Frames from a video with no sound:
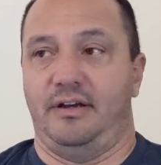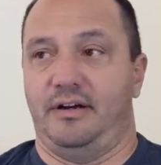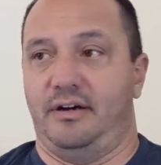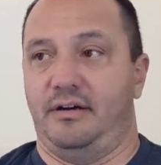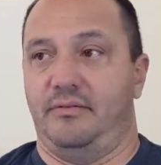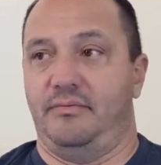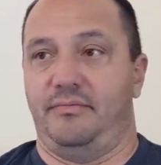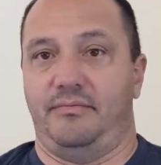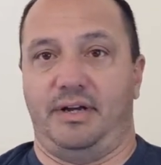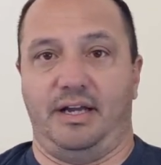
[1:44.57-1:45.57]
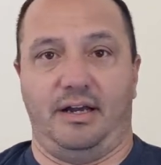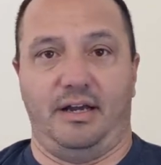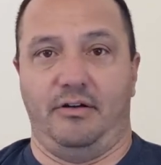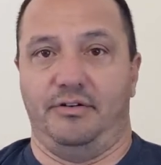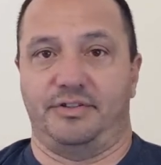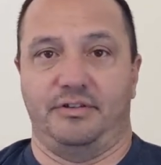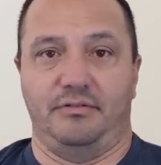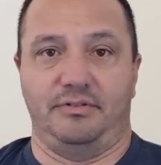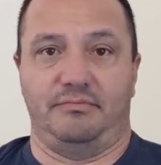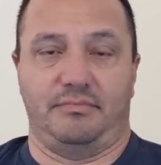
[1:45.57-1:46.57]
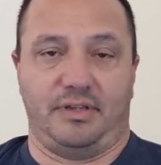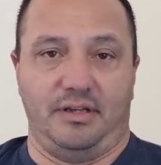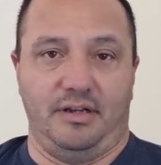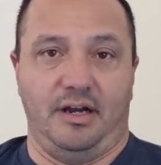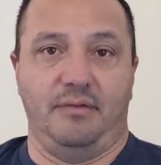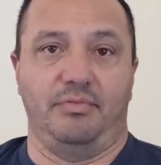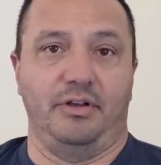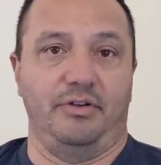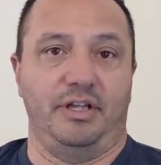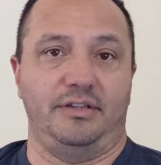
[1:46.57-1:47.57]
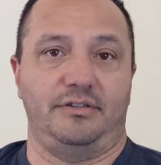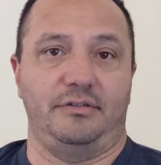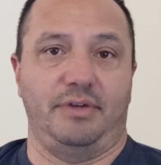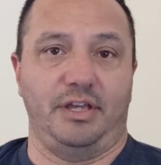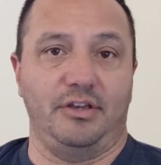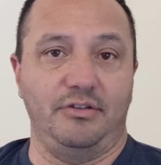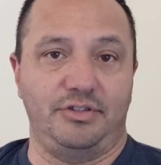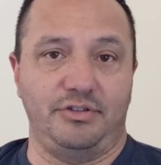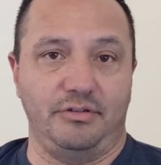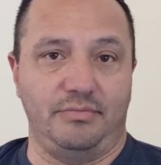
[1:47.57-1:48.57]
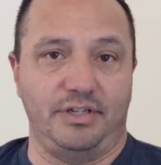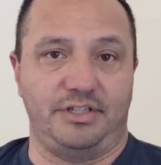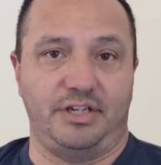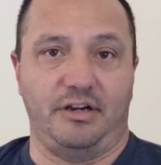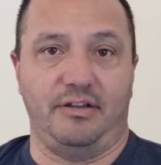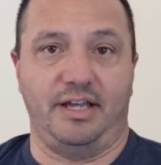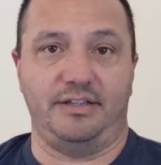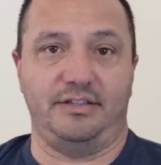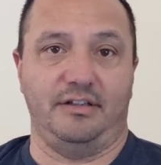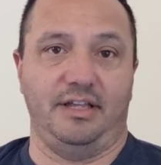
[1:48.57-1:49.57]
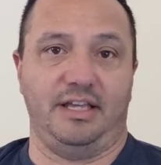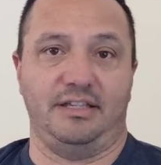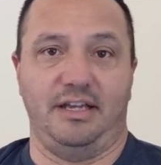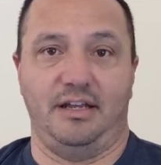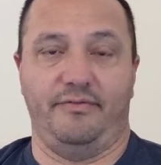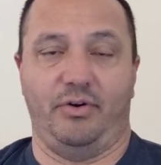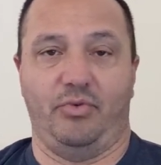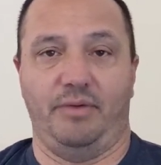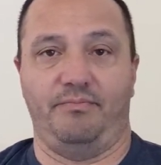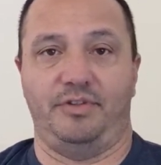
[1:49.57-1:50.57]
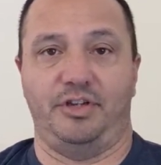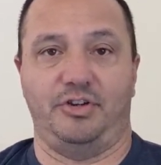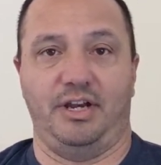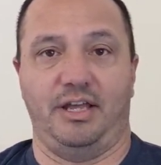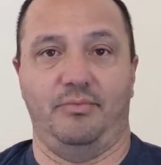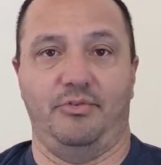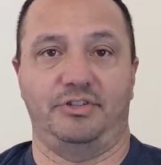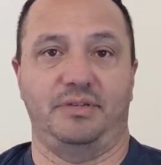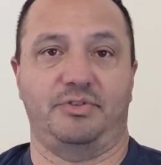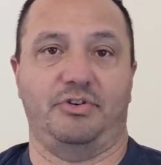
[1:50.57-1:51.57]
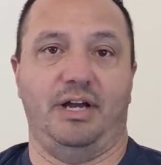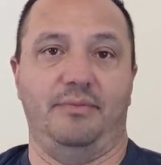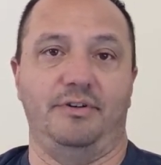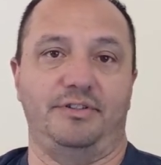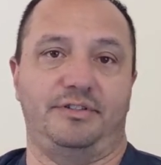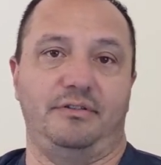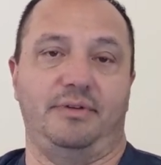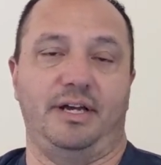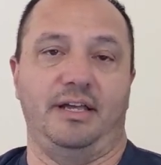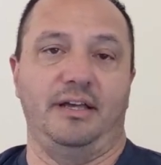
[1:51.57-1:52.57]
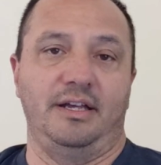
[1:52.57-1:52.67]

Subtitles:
I also can upload it to my YouTube and share that to LinkedIn if I want to try to get more subscribers to my